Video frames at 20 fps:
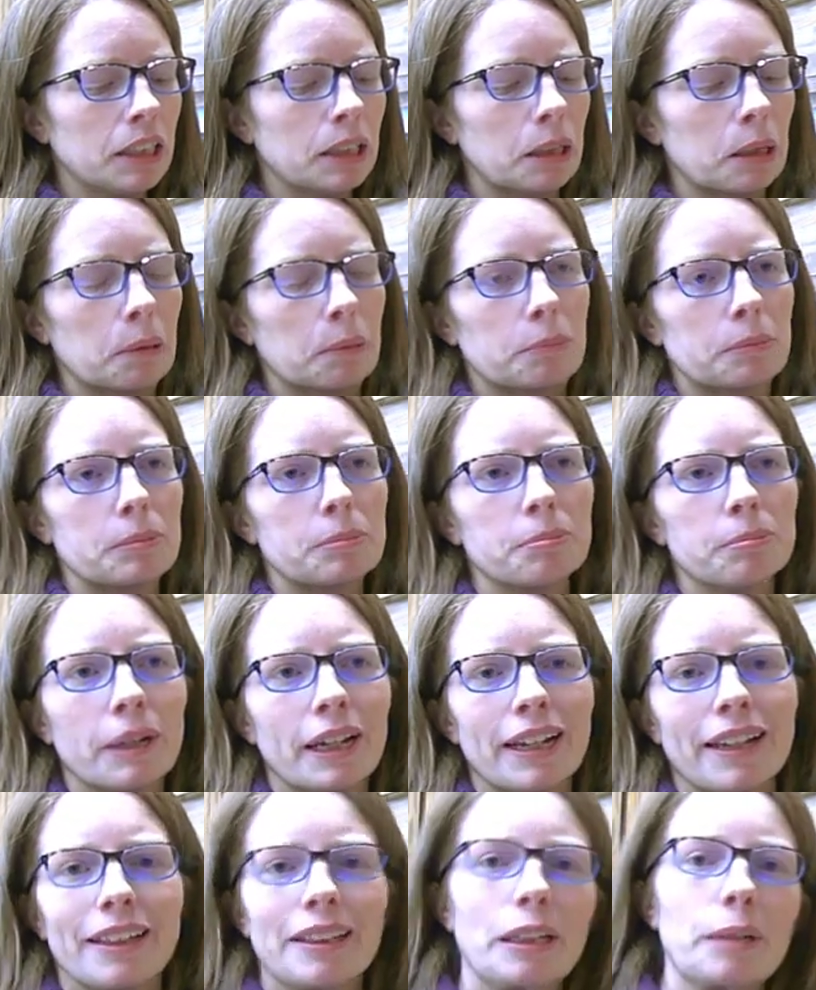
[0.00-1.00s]
And
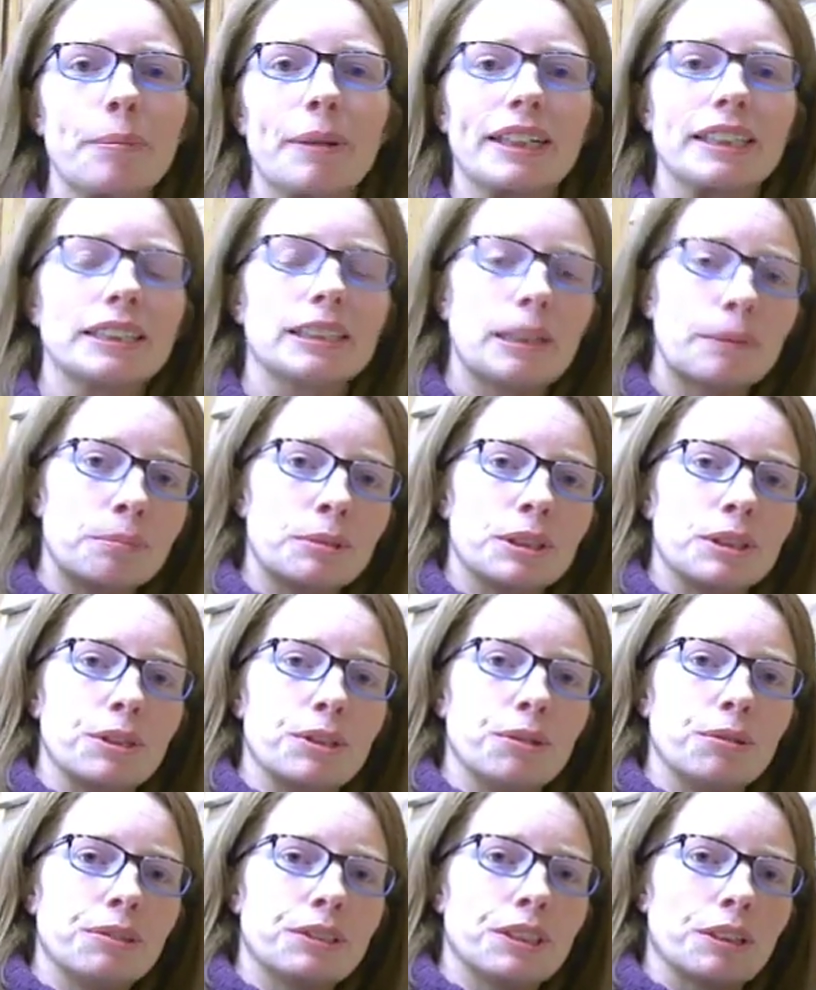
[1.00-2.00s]
the best
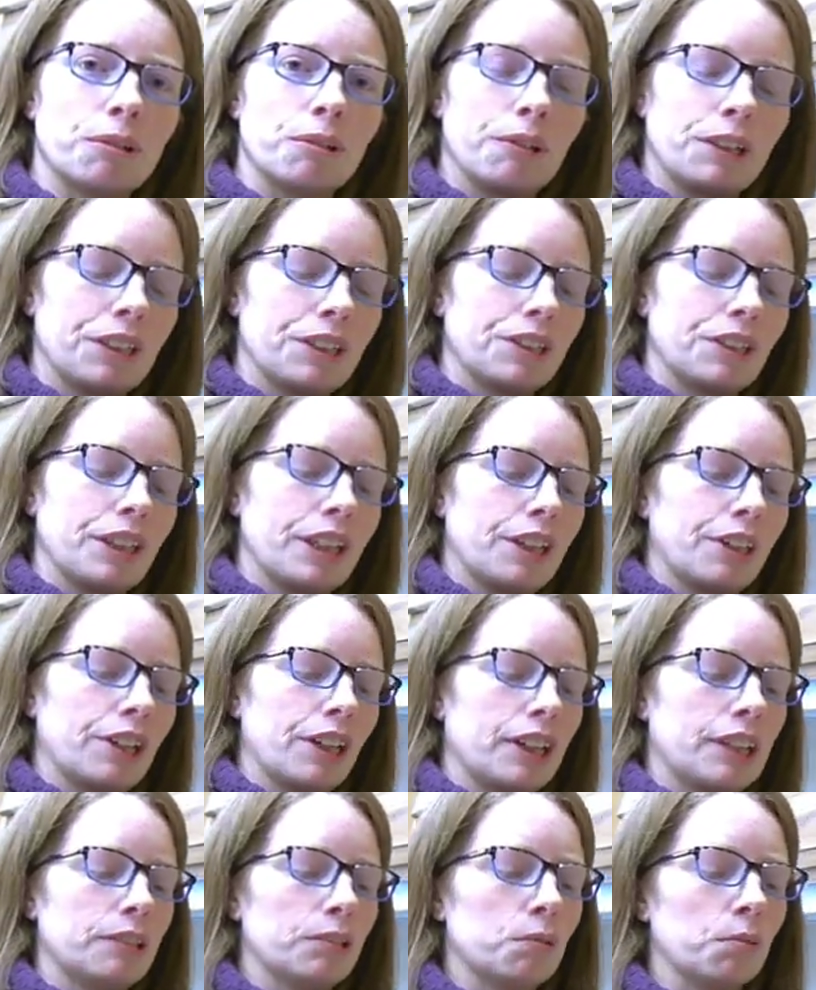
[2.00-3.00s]
substitutes, according to the
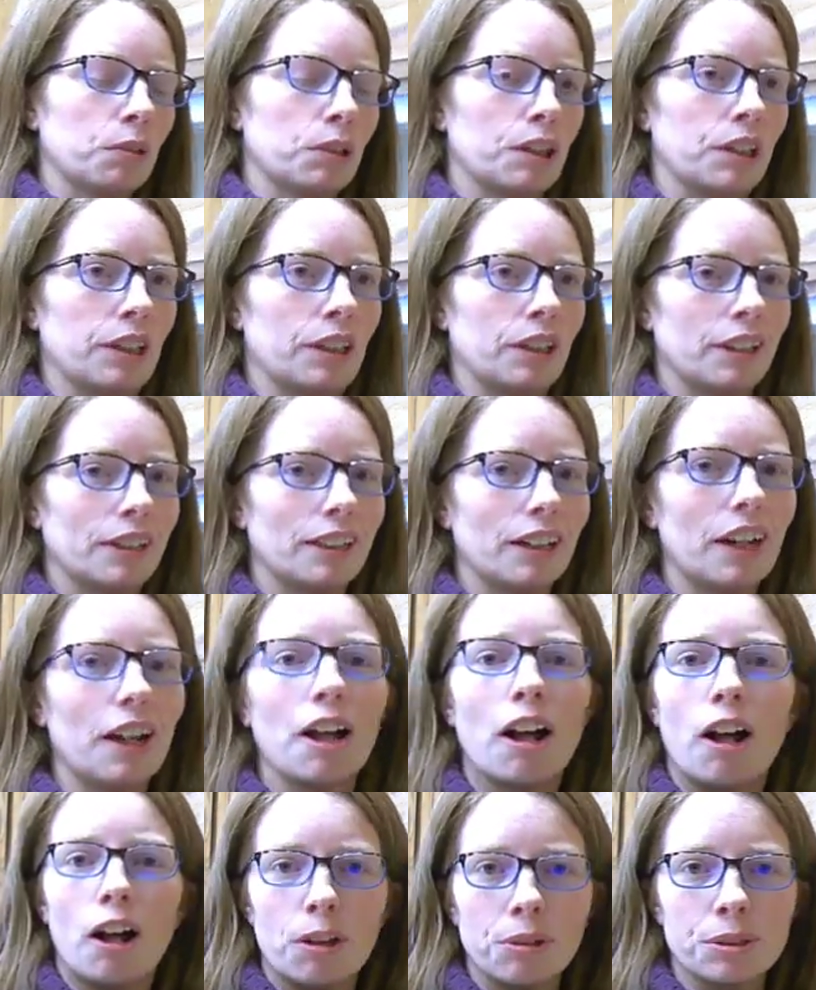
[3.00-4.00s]
internet, were
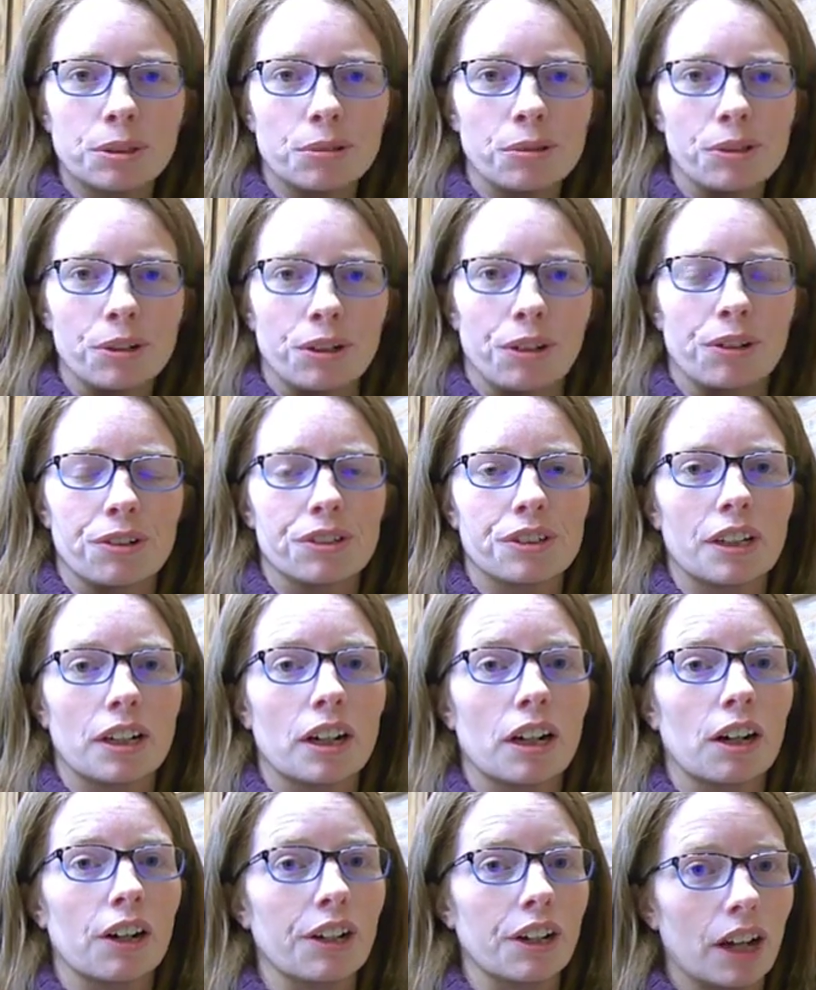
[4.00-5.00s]
also sugars that
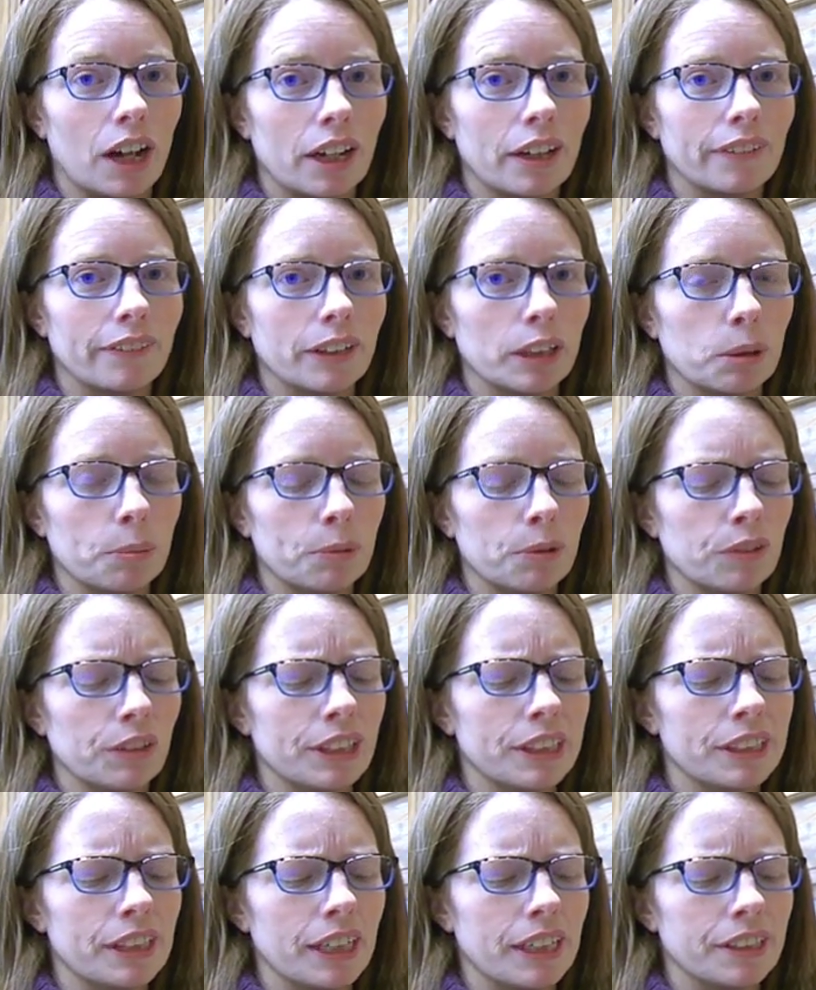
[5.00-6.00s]
are not available in
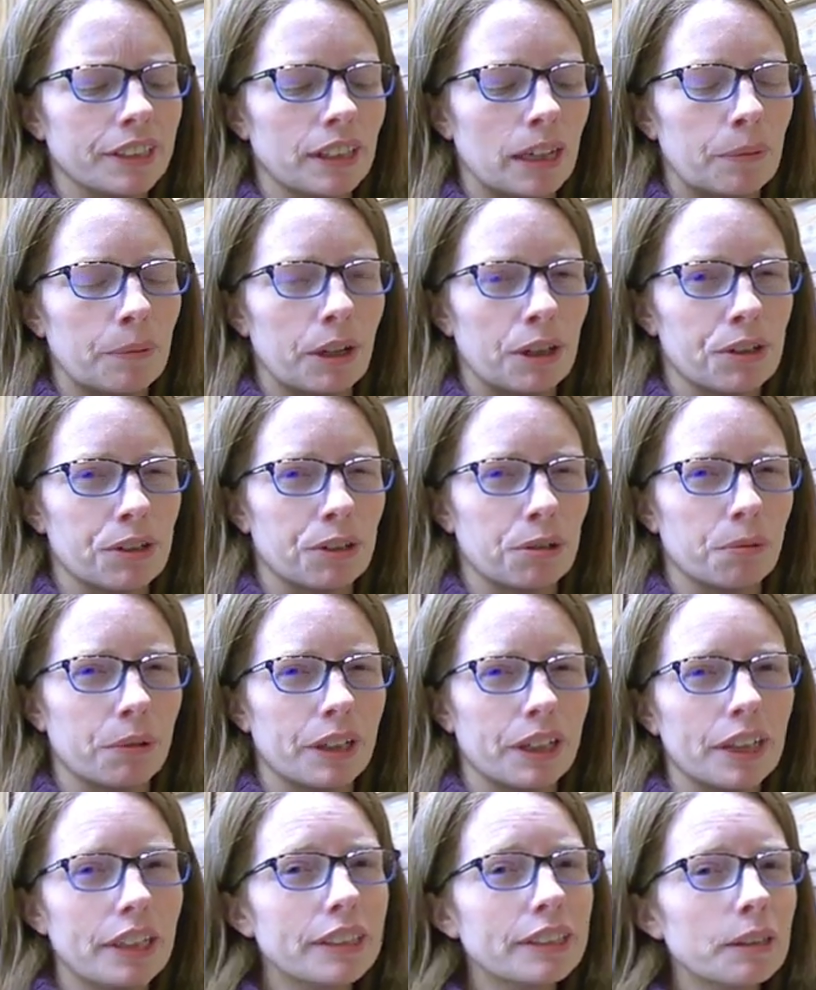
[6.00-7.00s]
the States. I'm not sure what
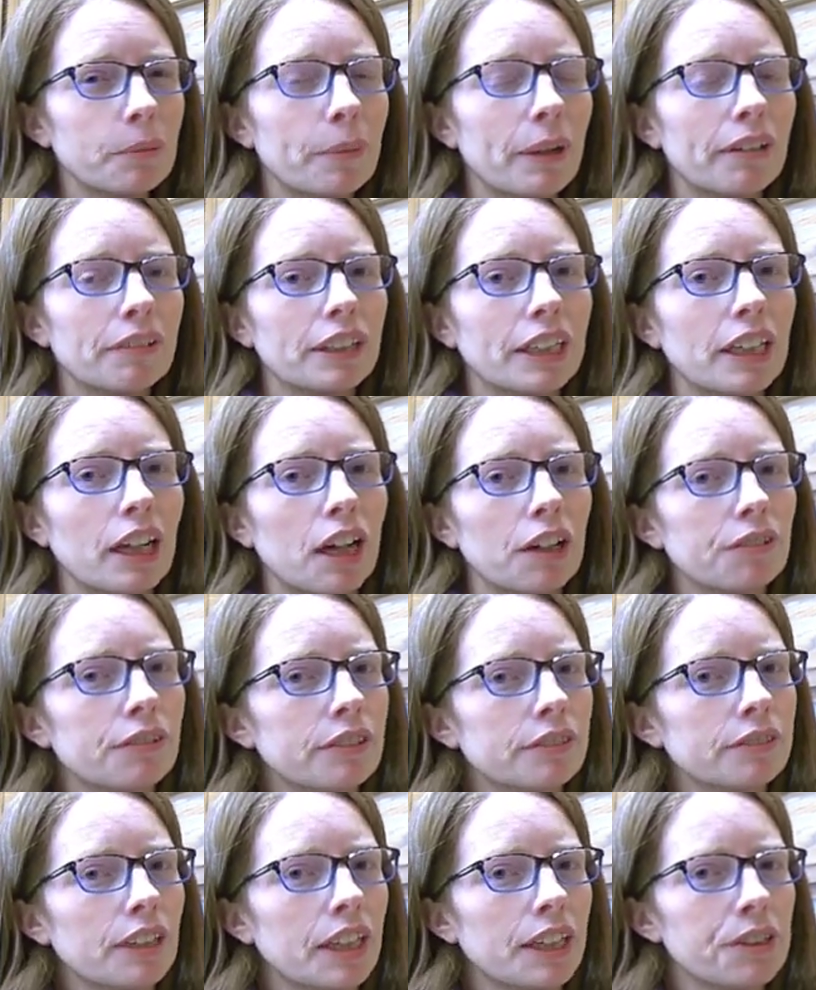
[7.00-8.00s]
it is about the
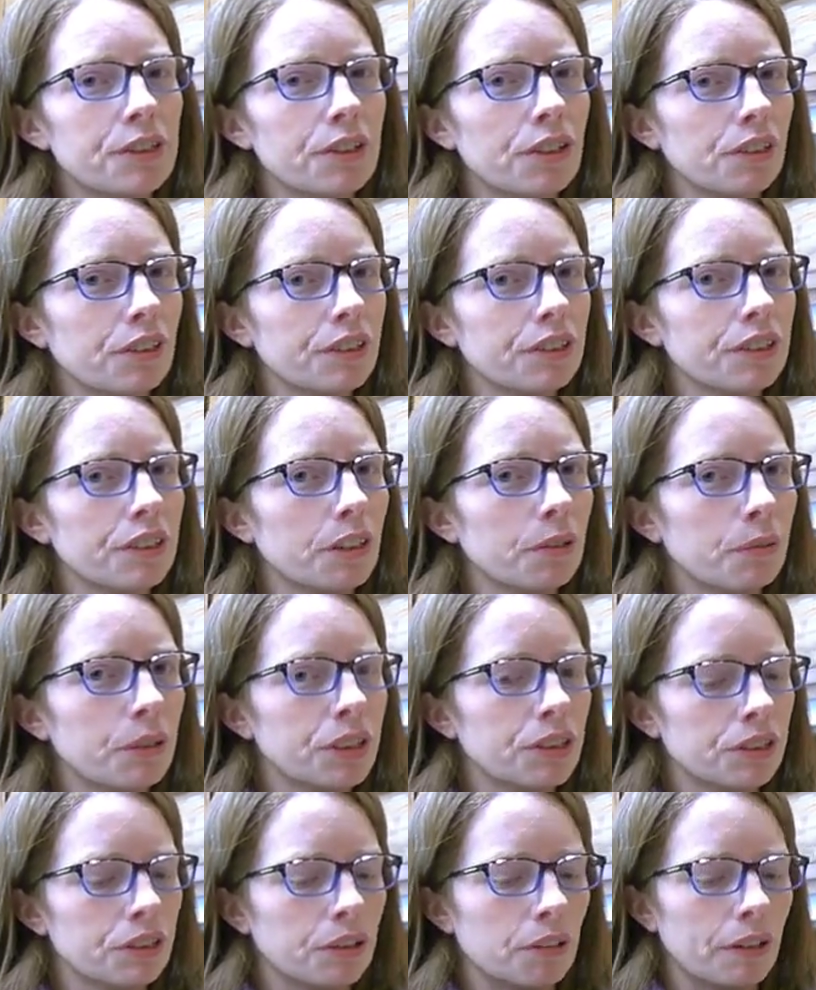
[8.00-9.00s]
unrefined sugars that we
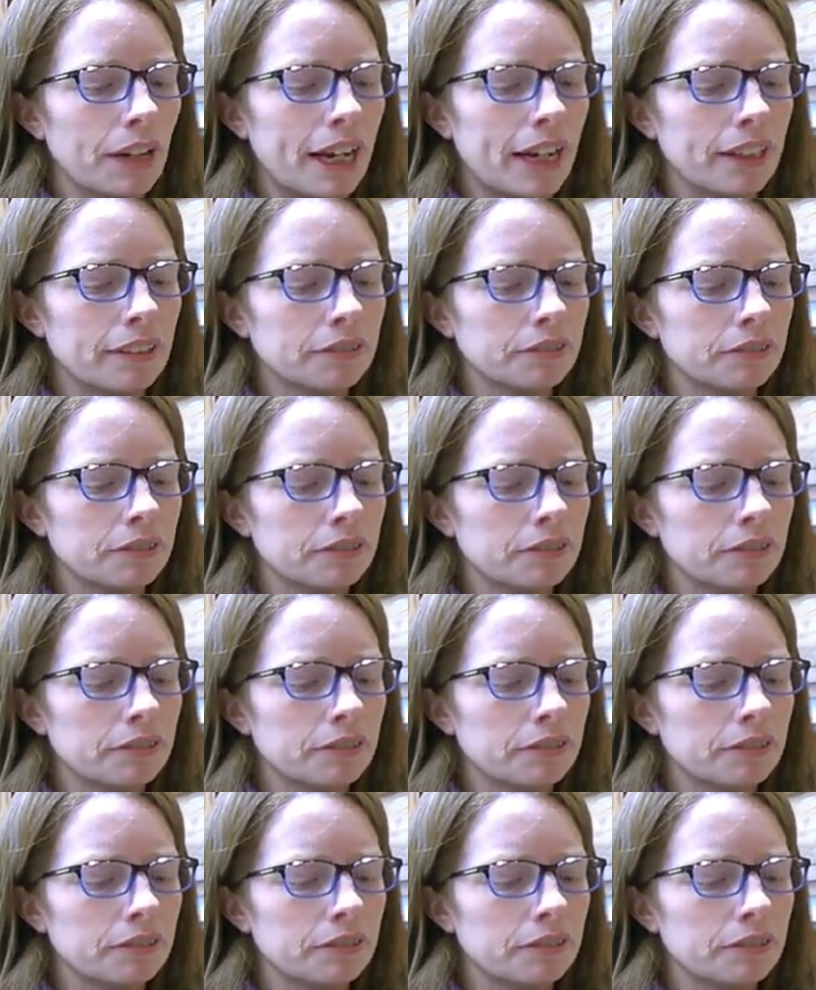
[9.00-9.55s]
just don't have,